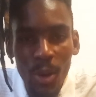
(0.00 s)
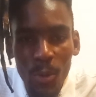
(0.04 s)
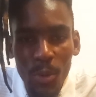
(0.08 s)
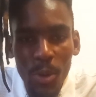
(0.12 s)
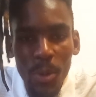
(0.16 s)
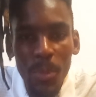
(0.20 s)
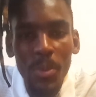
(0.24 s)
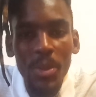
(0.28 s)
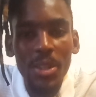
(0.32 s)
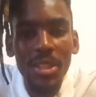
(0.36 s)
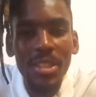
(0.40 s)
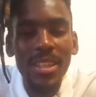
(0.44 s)

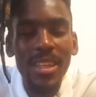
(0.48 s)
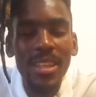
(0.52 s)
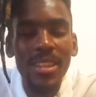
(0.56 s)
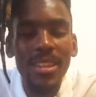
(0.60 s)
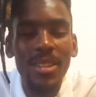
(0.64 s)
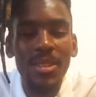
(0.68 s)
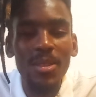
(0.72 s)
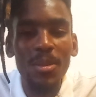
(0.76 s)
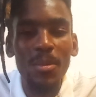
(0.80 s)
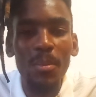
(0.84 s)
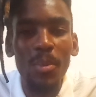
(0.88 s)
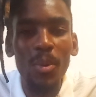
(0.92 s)
We appreciate
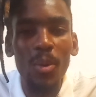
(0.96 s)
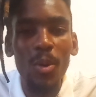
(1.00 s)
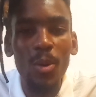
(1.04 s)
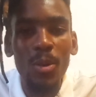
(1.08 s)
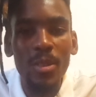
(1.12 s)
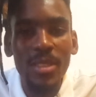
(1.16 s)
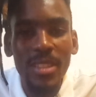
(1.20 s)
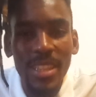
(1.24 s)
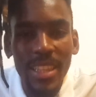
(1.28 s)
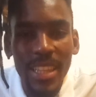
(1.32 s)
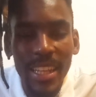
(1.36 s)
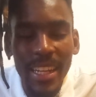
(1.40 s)
the
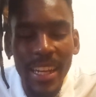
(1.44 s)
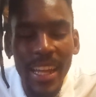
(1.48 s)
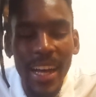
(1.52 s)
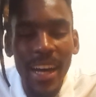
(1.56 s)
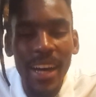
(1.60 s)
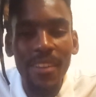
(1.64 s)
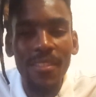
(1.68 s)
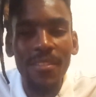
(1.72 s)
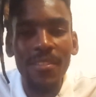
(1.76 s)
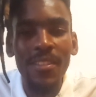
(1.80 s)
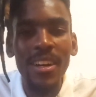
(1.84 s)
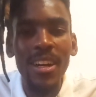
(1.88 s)
support and the
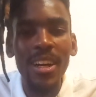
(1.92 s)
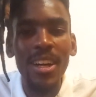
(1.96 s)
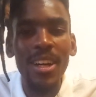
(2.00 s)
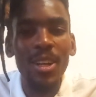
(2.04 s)
love.